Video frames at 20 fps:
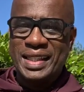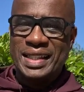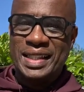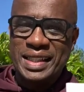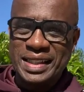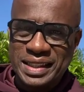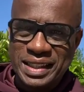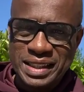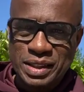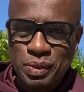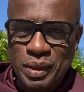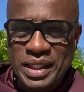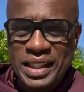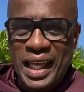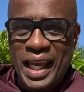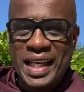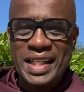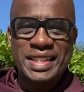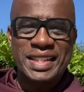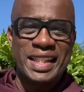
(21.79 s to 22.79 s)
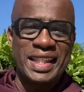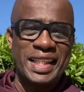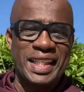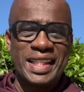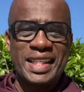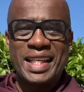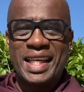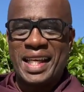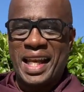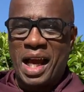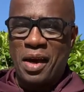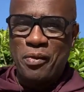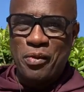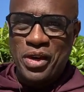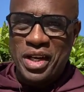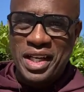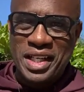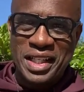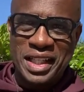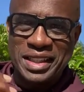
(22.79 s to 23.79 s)
This is week 18, and I'm
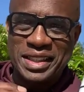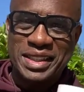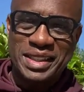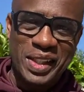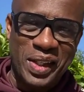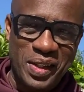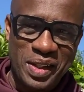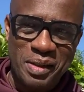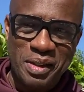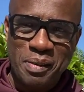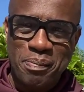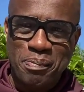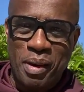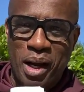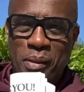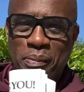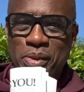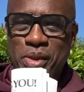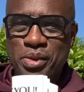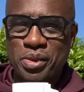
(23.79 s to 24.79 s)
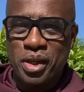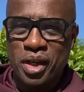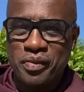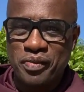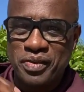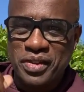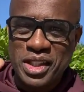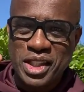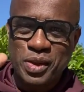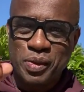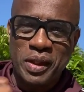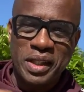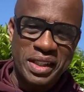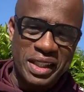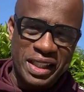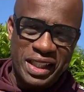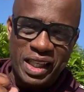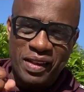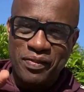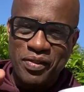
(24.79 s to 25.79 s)
ready to get started to pop you up this week
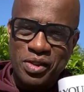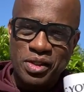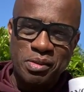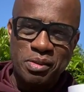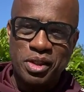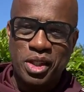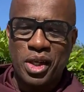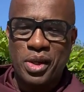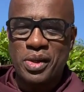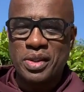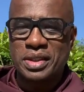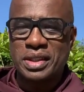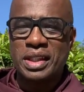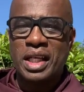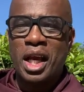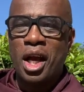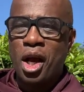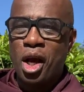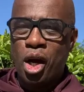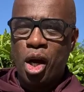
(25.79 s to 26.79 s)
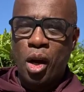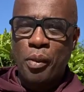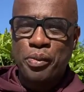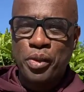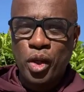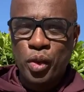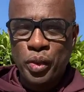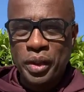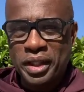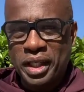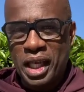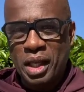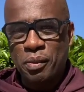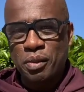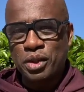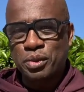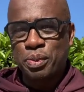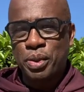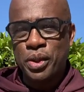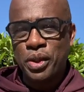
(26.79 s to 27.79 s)
to give you some encouragement. hope your
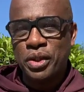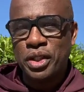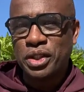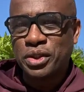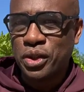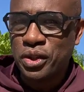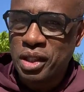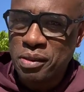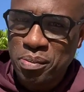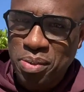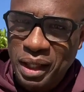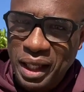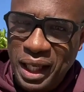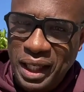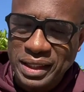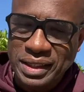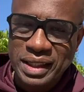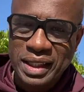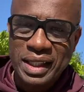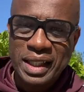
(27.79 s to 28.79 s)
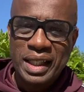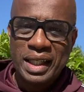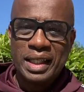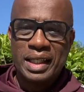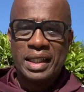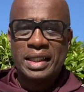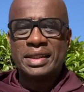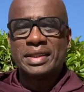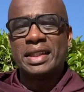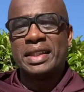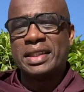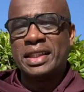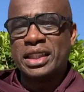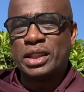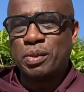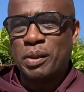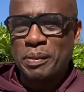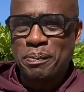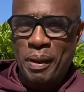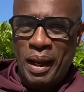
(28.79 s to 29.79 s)
weekend was truly, truly blessed. Listen,
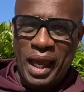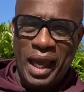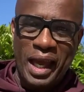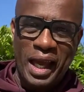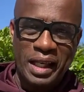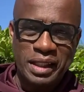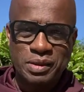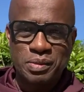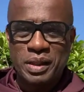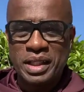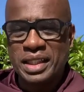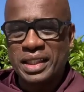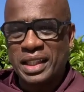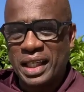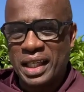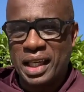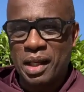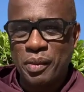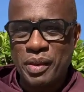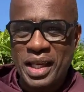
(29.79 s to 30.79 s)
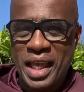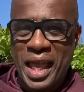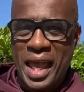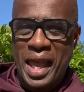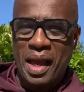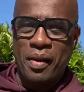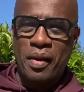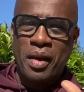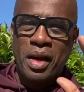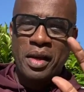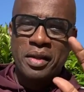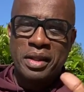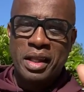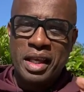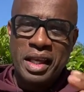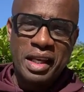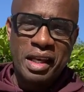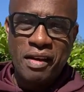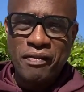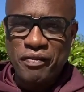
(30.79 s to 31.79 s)
this week past weekend, we have
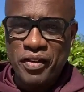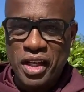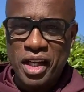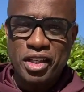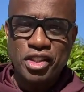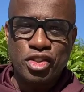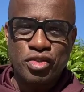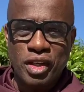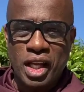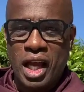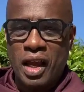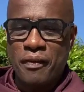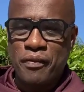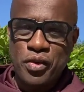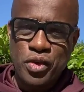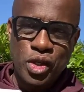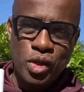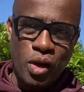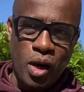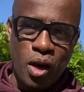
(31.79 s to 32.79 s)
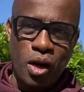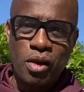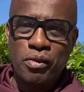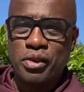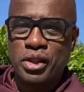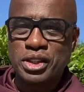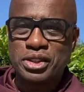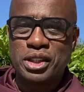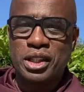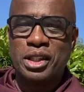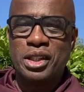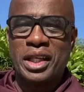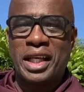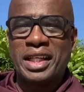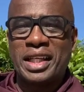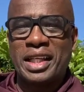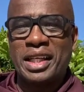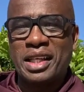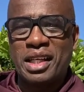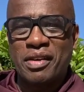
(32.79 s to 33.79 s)
the NFL draft. You know, all of us are
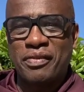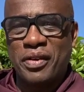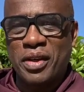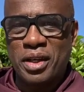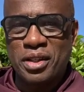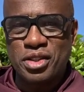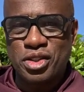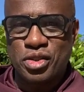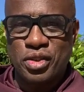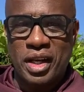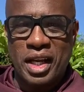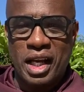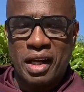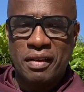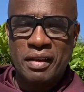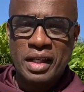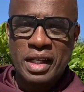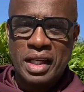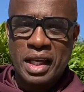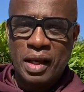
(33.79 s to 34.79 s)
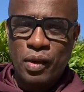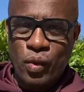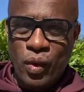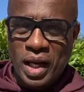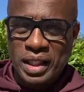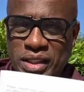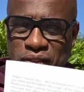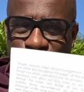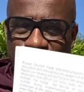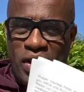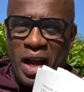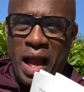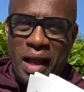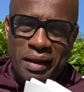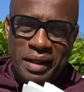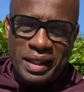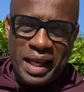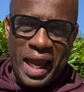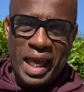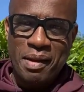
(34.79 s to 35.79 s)
looking at the NFL draft and watching for
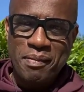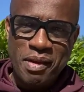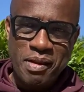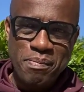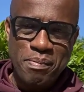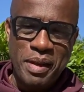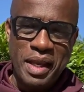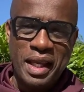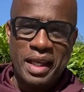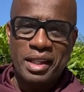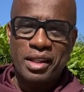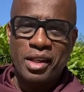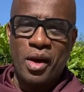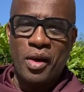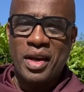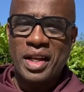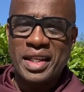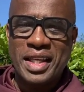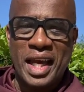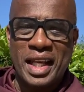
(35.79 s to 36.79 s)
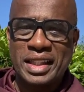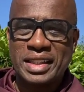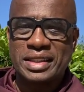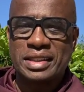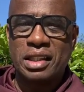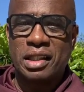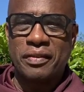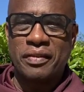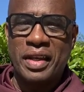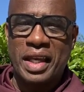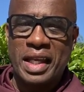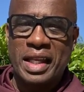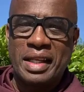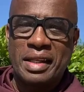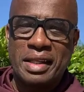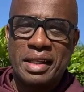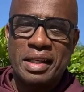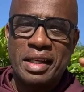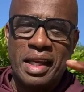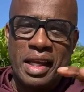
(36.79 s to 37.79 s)
our guy to be picked and all that kind of stuff.
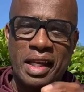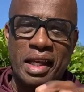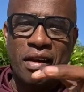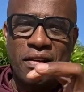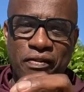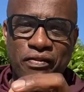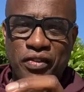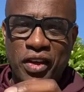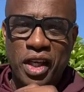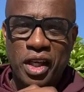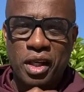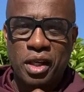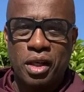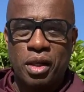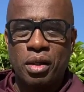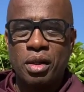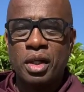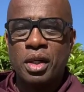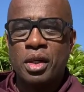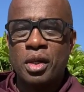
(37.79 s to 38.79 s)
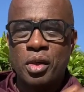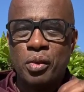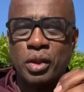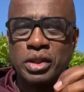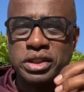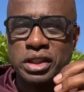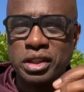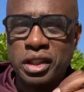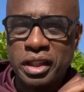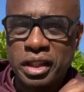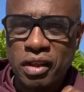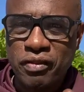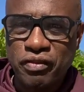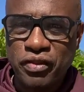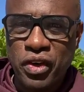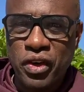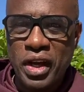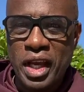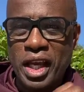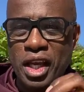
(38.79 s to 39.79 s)
And the NFL Mattel was looking
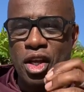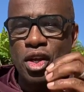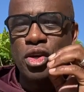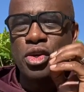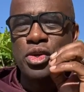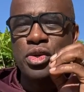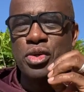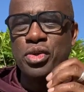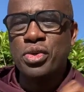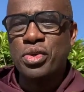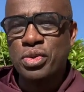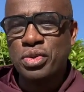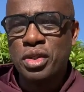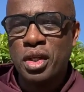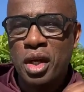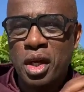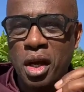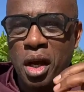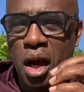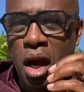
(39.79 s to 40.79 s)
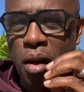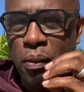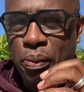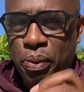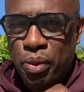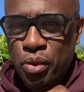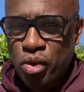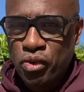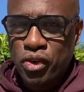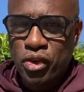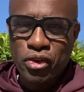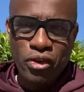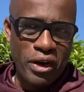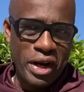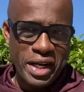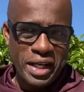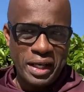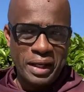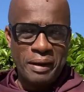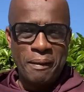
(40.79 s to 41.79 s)
for a huge approval
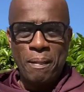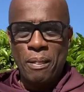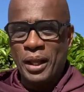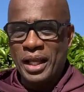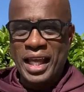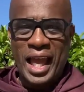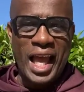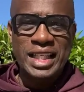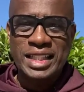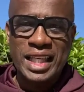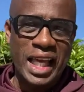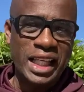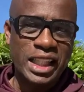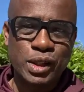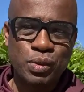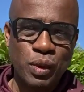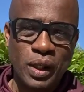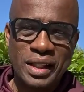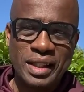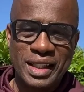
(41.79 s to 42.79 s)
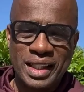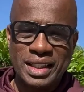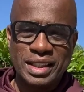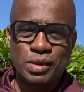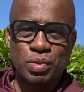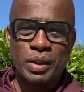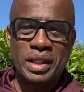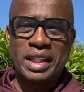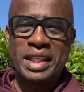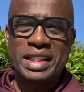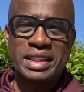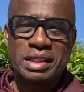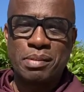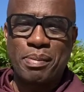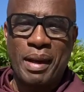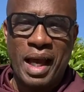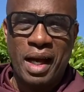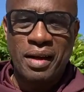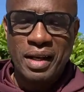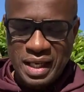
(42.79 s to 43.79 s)
rating. But guys, guess what this week is
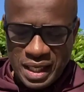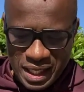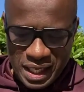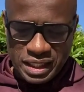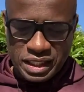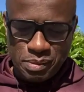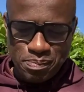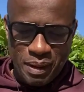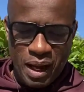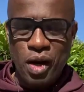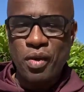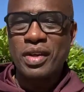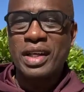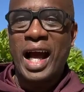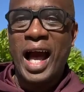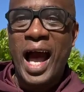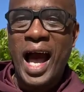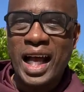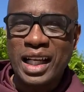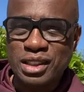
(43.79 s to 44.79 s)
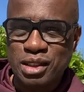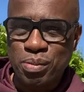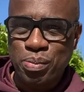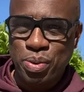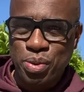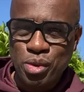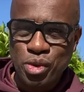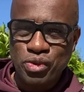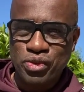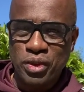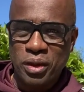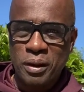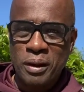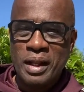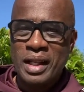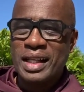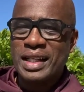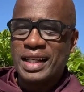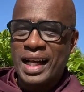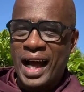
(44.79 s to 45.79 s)
about? It's about God's approval.
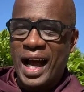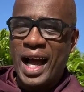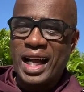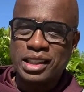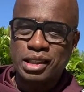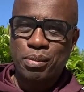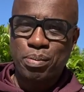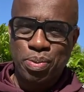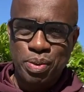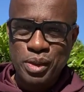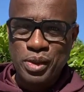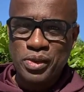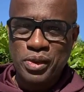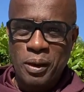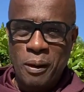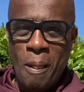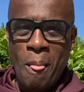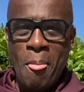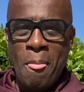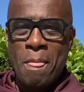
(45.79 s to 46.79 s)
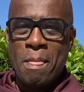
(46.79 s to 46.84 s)
God's approval.